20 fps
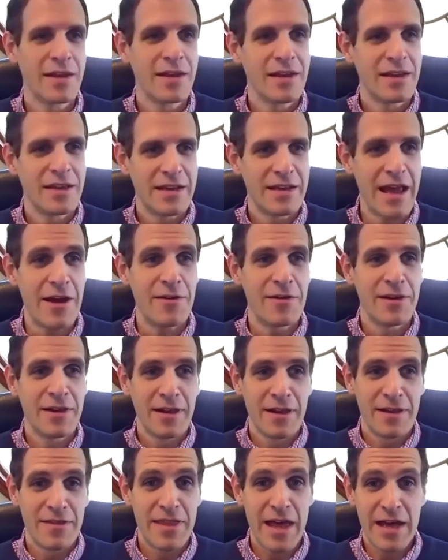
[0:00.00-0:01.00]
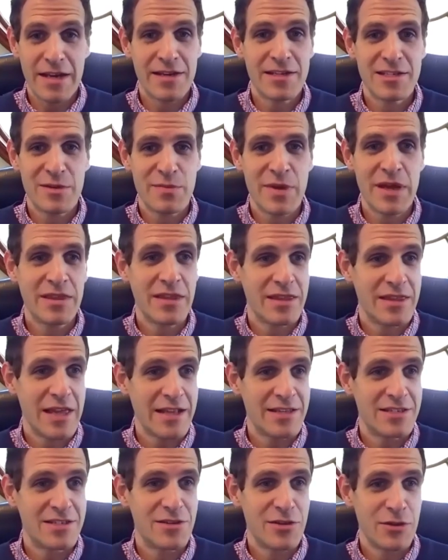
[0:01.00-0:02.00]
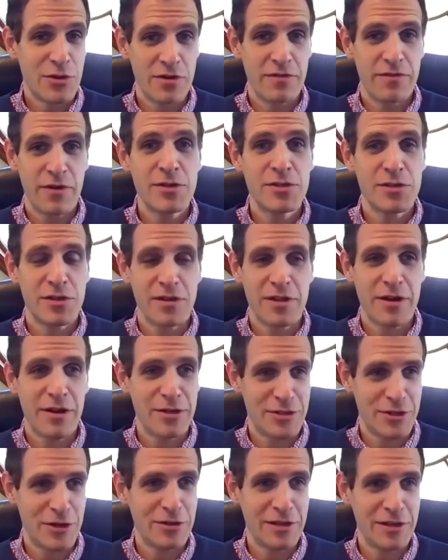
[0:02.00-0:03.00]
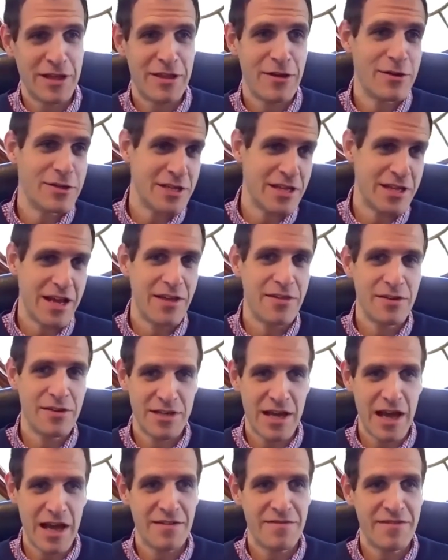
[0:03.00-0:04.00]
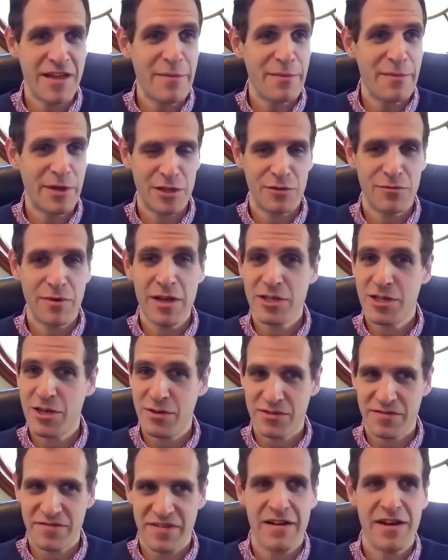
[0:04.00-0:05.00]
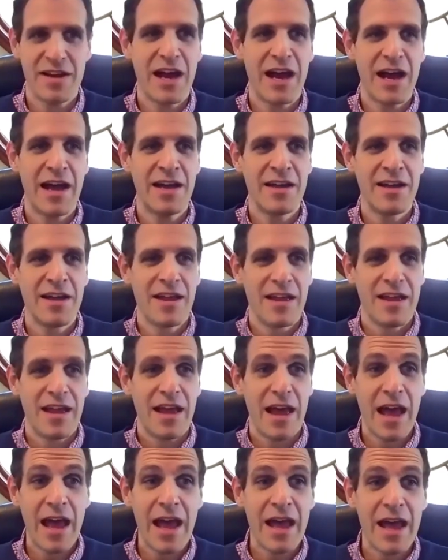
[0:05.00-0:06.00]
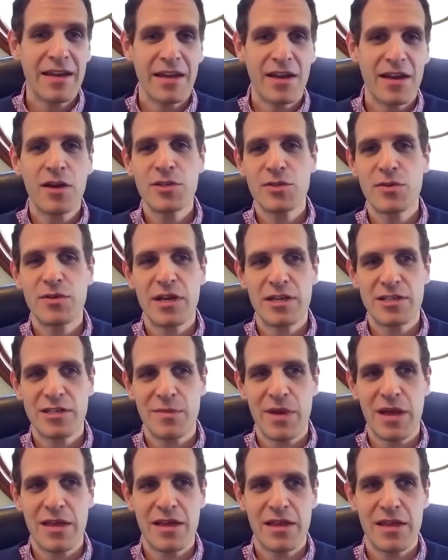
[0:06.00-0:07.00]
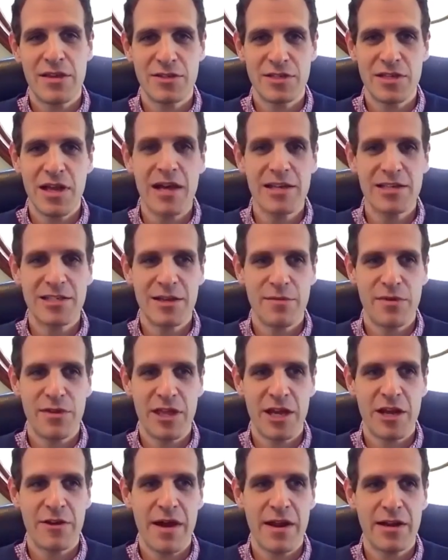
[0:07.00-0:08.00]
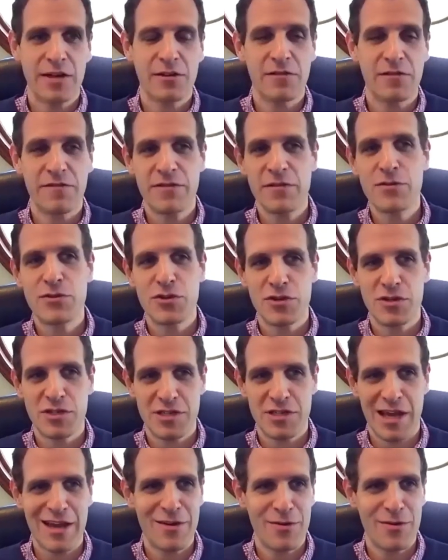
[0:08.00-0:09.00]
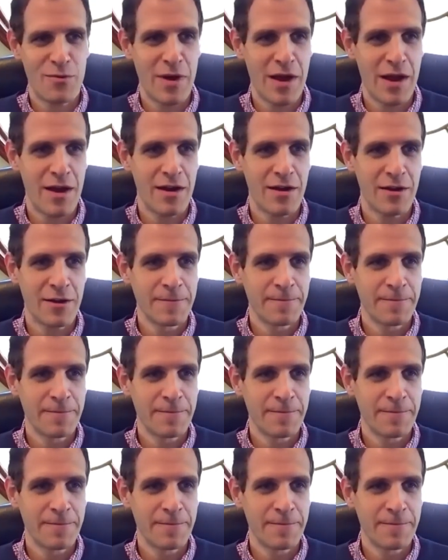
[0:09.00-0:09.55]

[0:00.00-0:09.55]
Now, that doesn't mean that that's universal. There are certainly those on the other side of that, but the ratio is very high. And it also doesn't mean that there's not some theoretical future state where